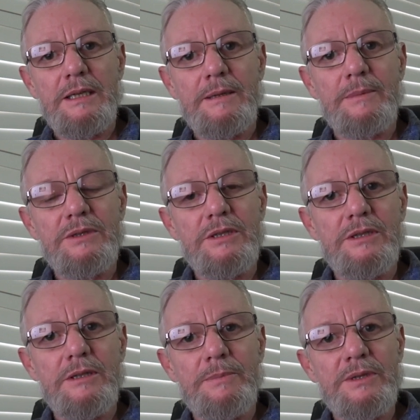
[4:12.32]
It's
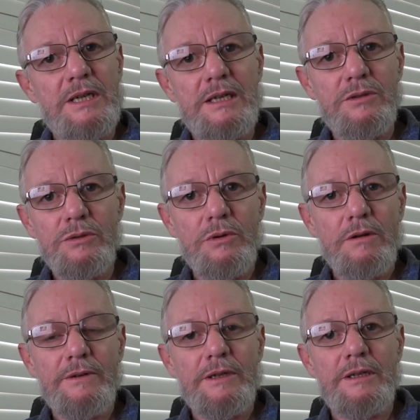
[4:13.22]
just the
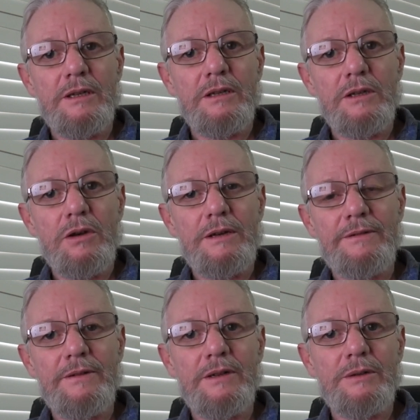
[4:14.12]
potential of a
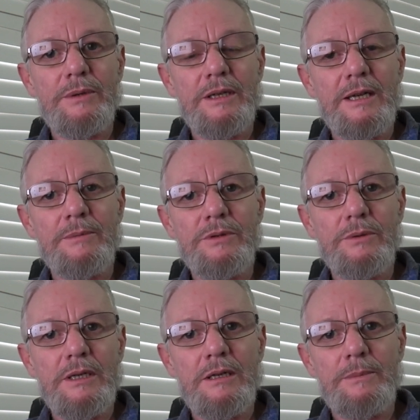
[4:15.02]
life. When it comes
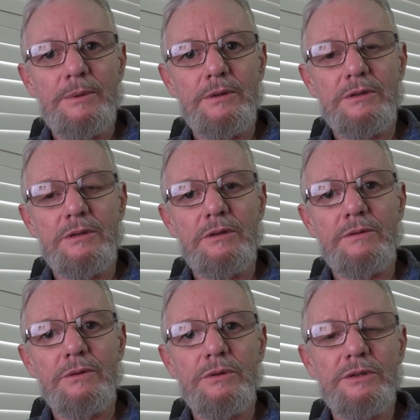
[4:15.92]
to a younger person,
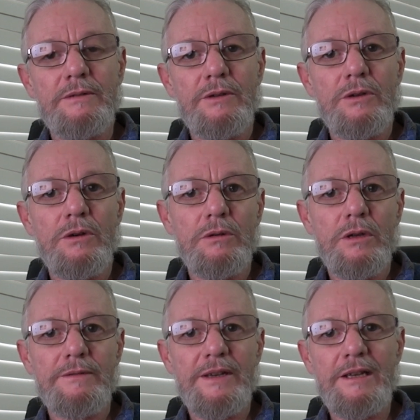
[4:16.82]
of course, they've got a whole
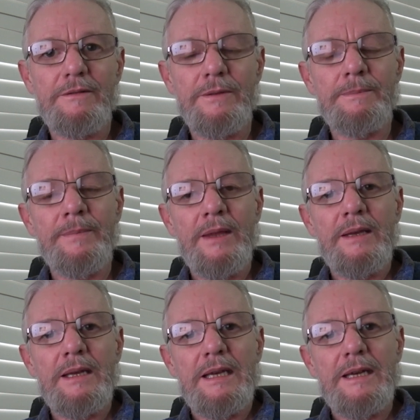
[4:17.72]
life ahead of them.
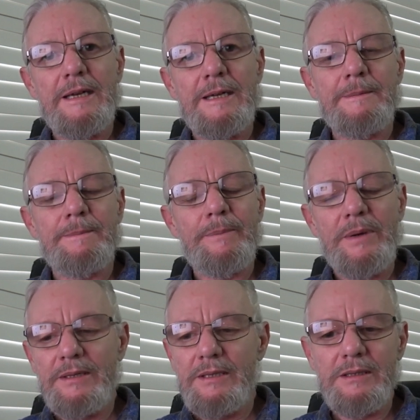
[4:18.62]

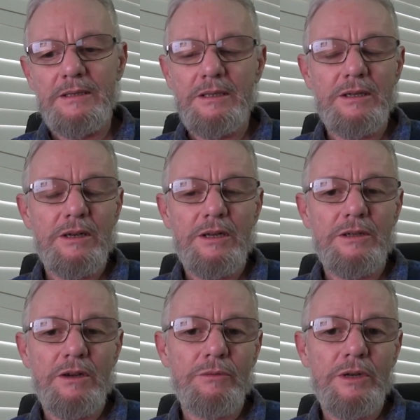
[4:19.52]
But
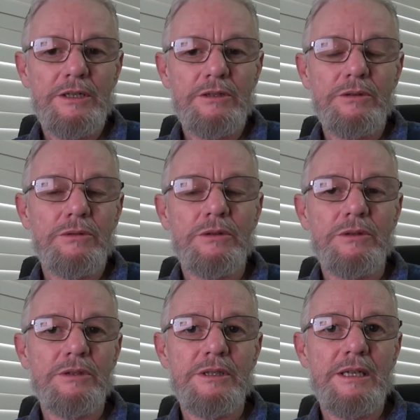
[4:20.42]
I really do
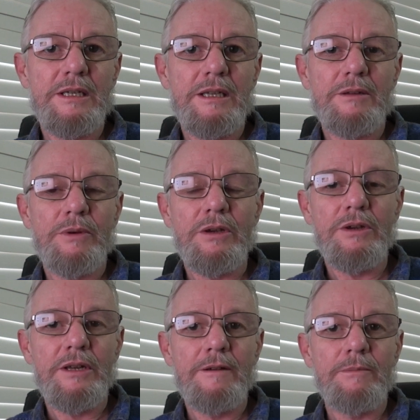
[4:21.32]
see that we're
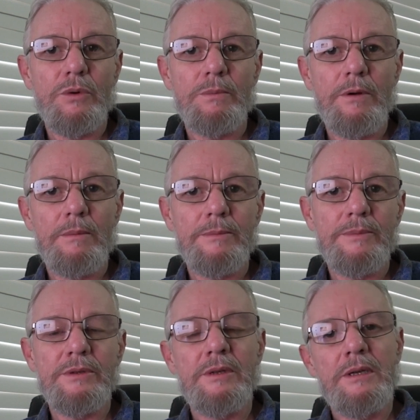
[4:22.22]
going to have more
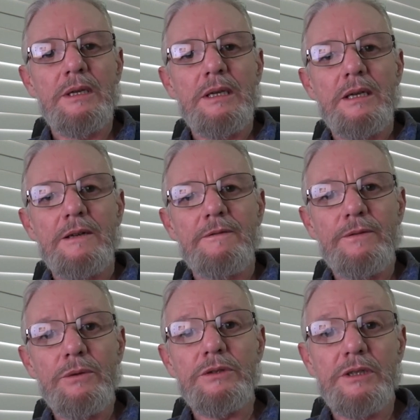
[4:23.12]
problems.
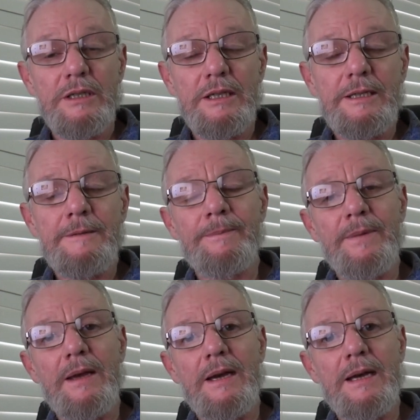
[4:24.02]
Unfortunately,
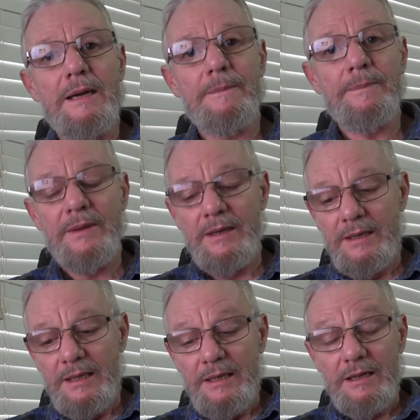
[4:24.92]

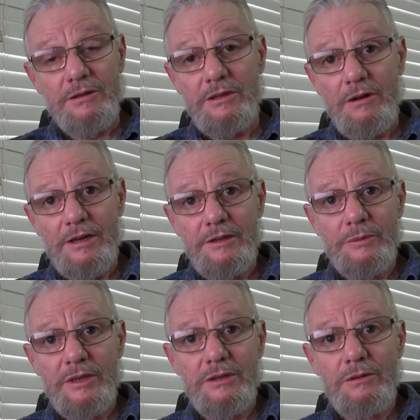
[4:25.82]
there isn't a great
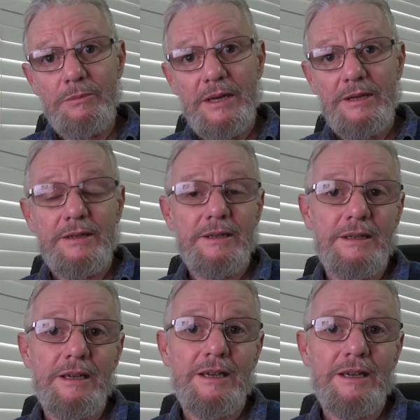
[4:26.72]
deal we can do about it.